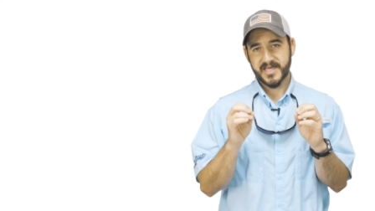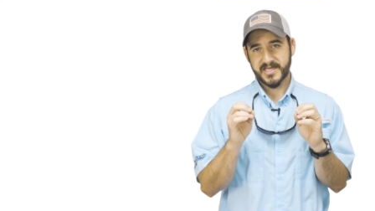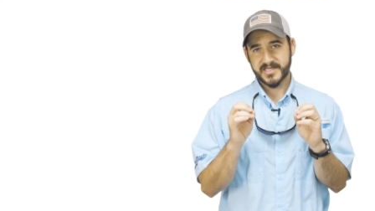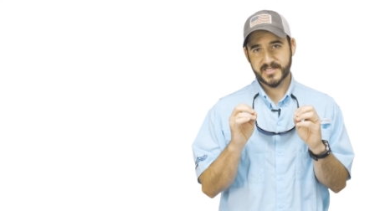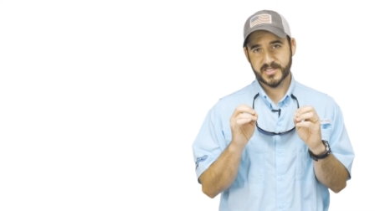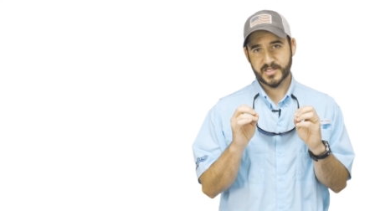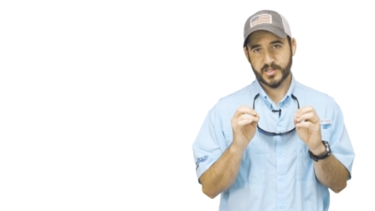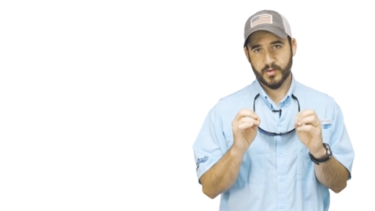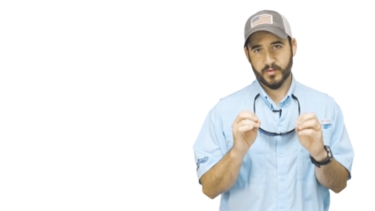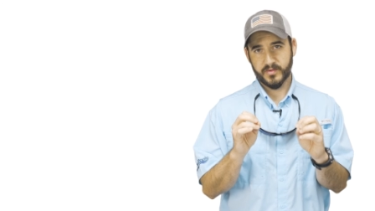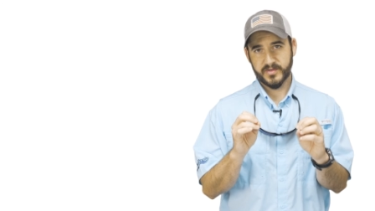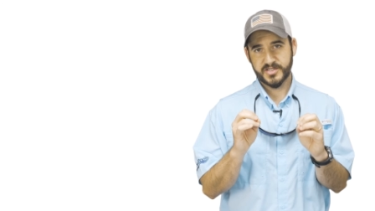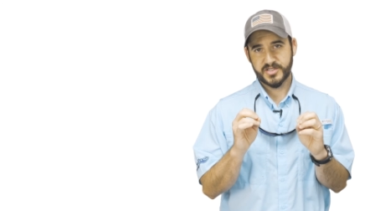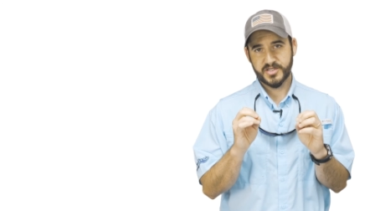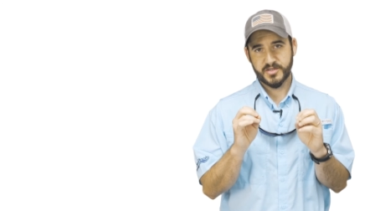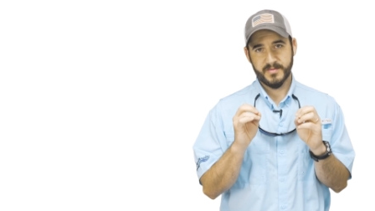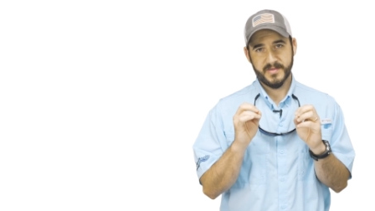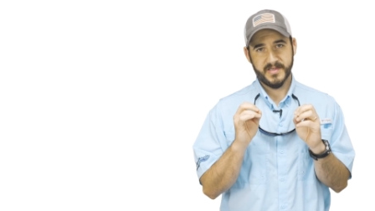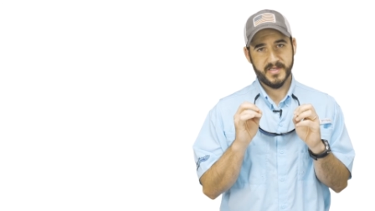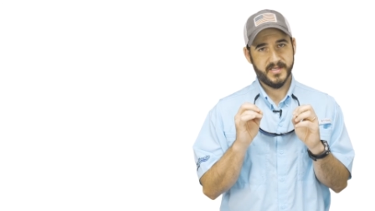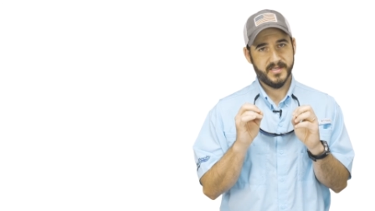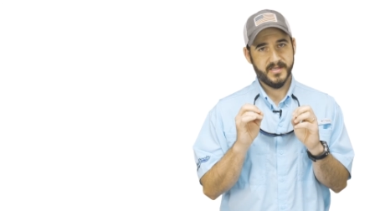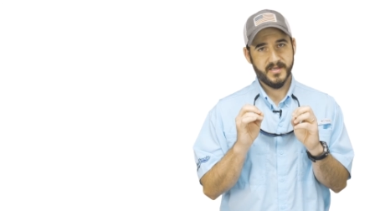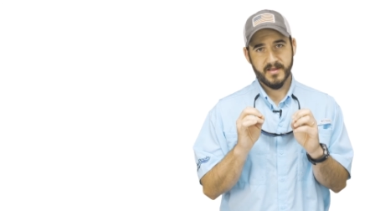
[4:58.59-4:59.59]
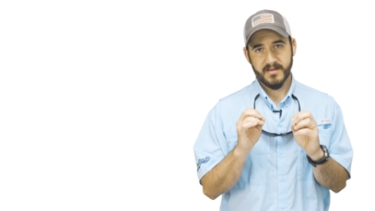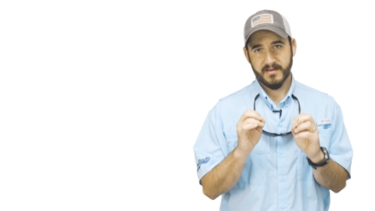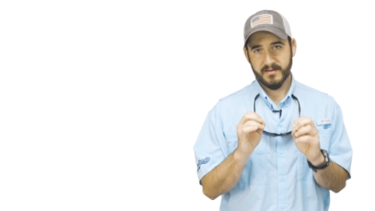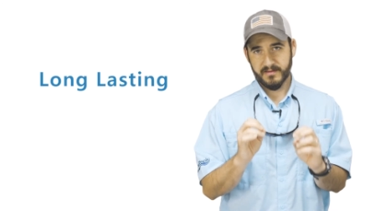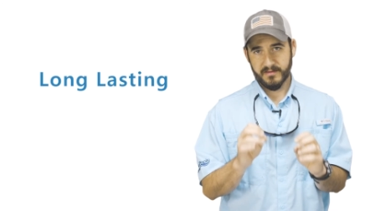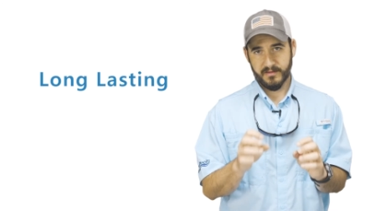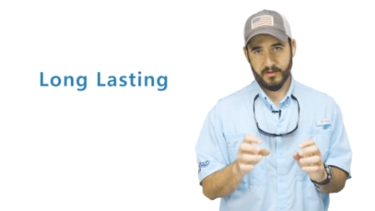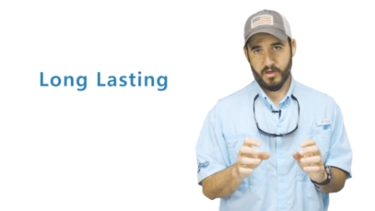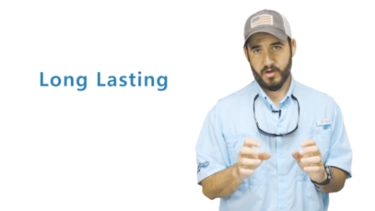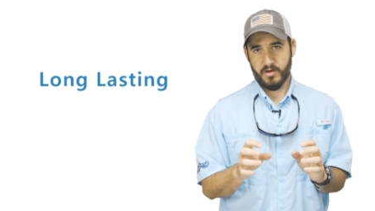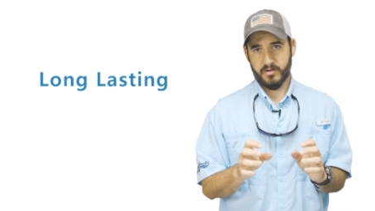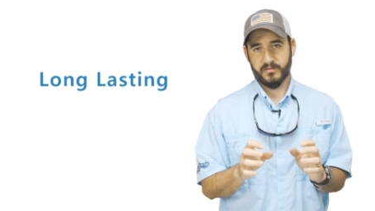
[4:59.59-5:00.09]
is going to be
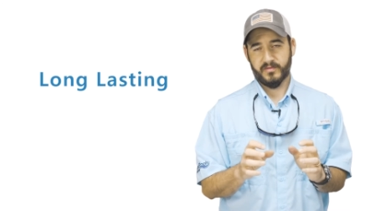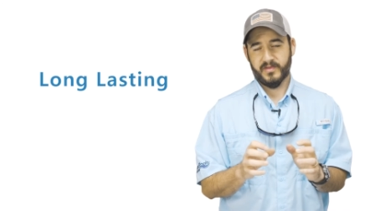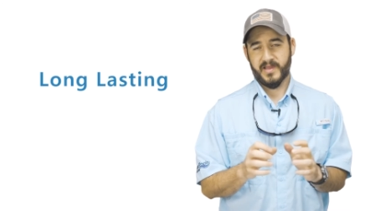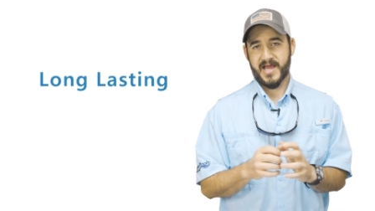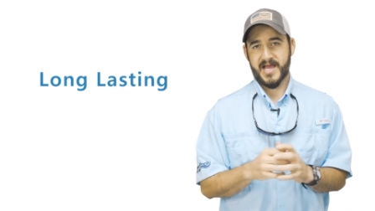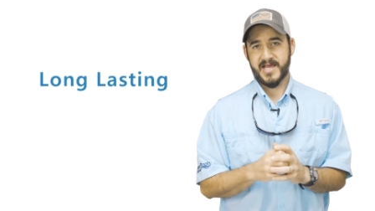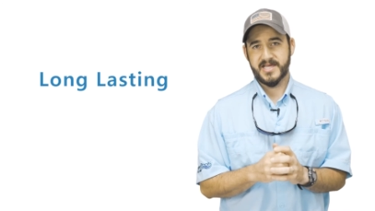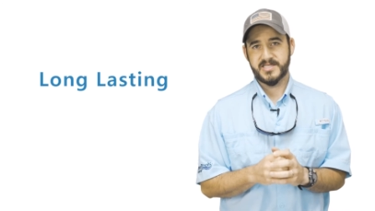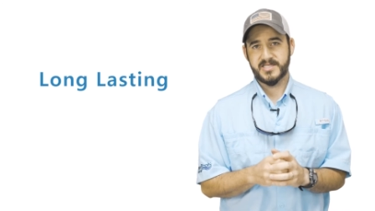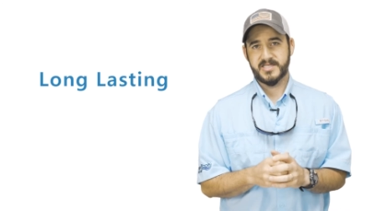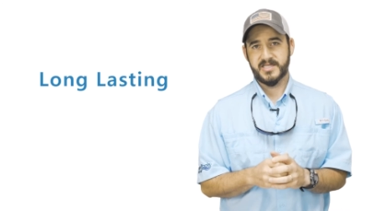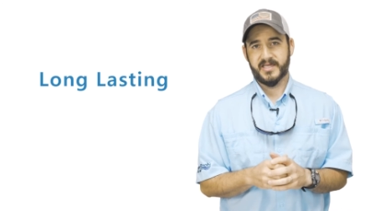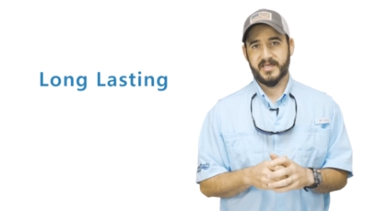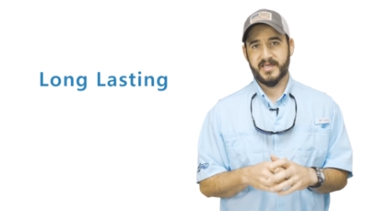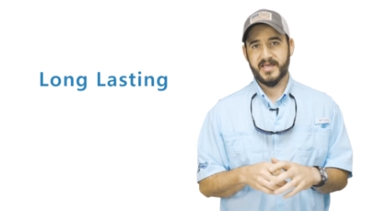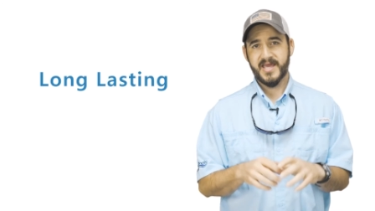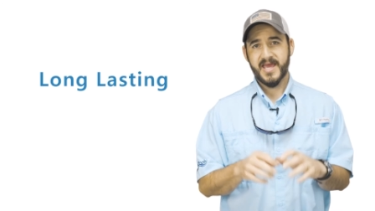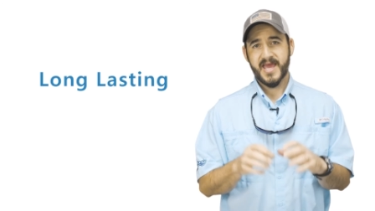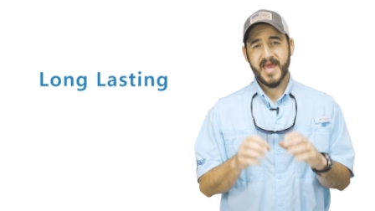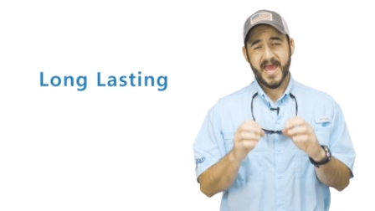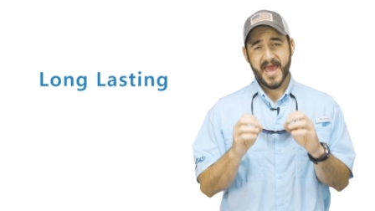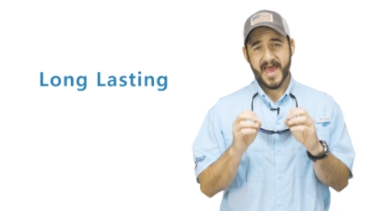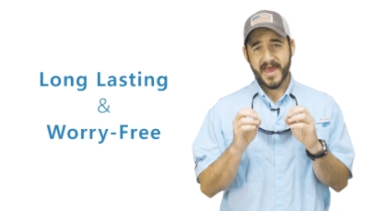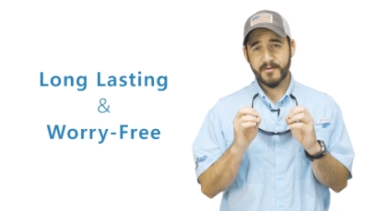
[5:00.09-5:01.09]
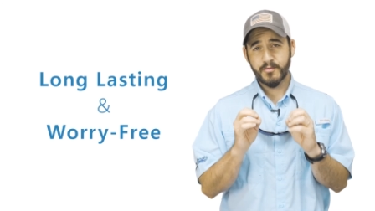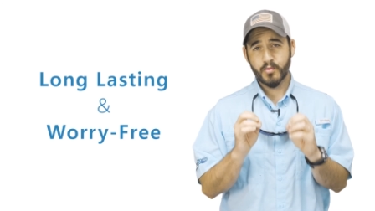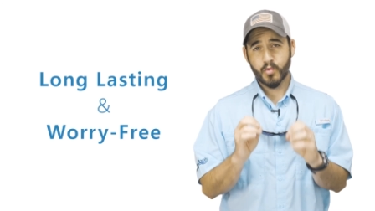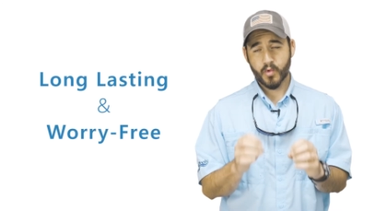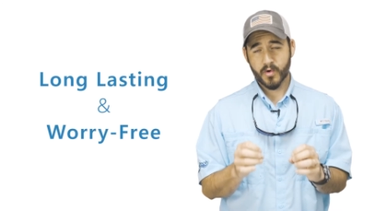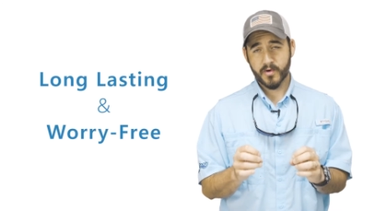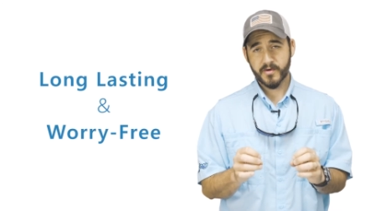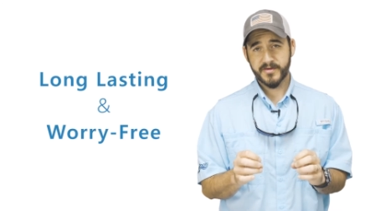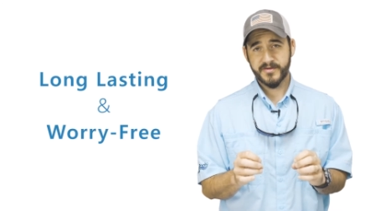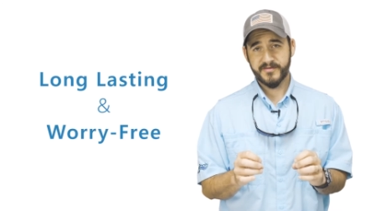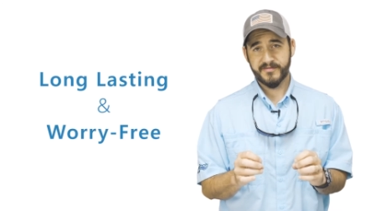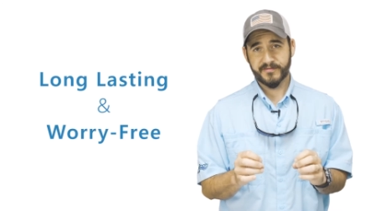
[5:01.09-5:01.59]
long lasting and
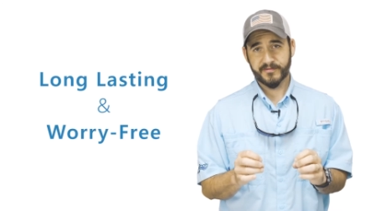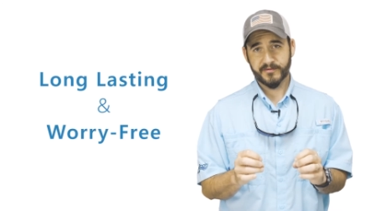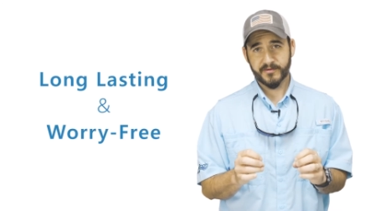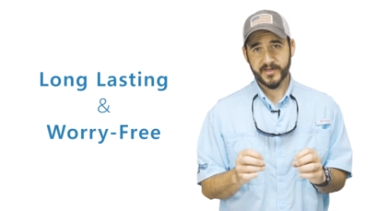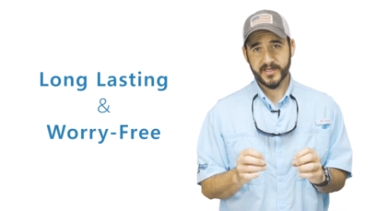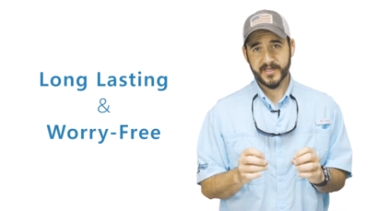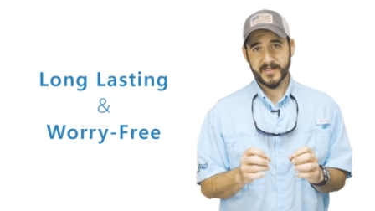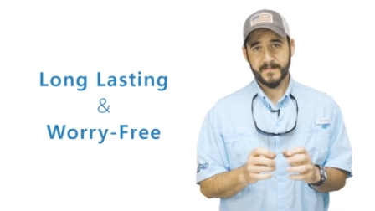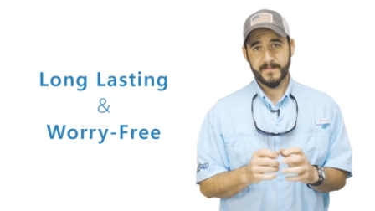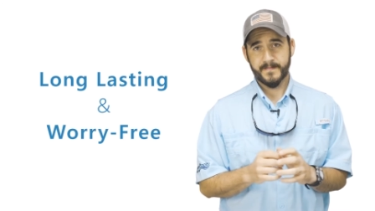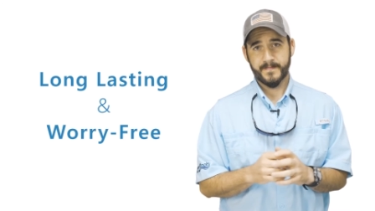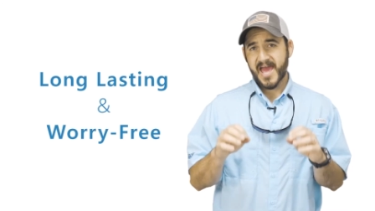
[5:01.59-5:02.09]
worry free.